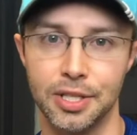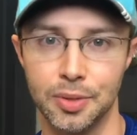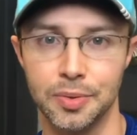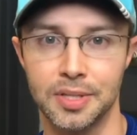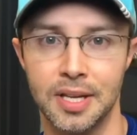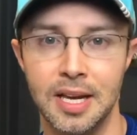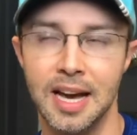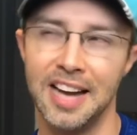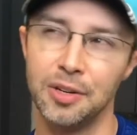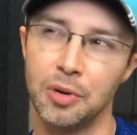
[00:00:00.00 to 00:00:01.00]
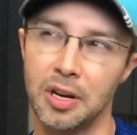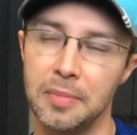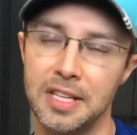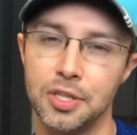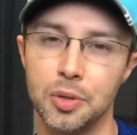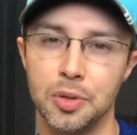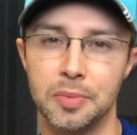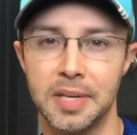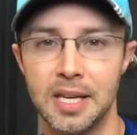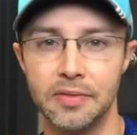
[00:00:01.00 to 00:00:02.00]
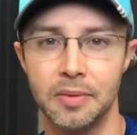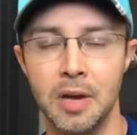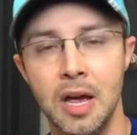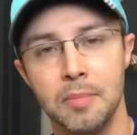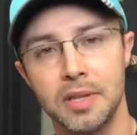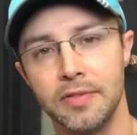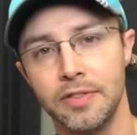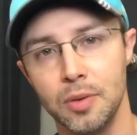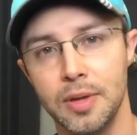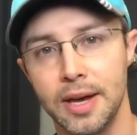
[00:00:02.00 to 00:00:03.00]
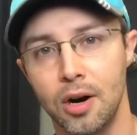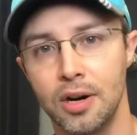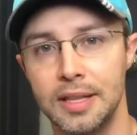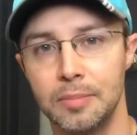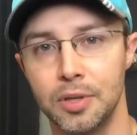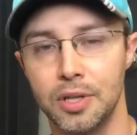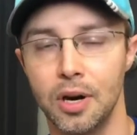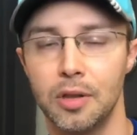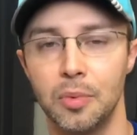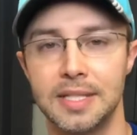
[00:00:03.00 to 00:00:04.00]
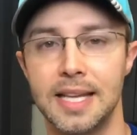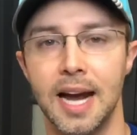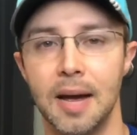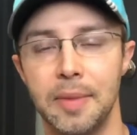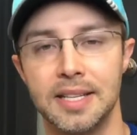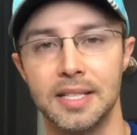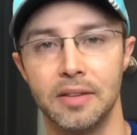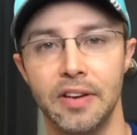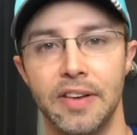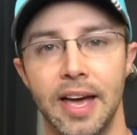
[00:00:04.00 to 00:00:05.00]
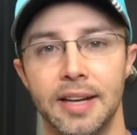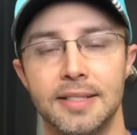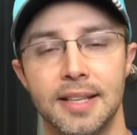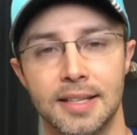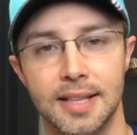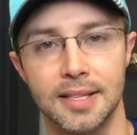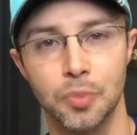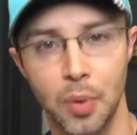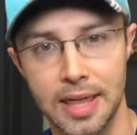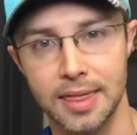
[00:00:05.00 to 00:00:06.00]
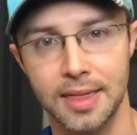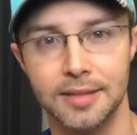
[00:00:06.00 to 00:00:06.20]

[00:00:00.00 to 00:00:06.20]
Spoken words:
use. I don't recommend that you use many of them, but the few that are in the book are the ones that I myself have had success with.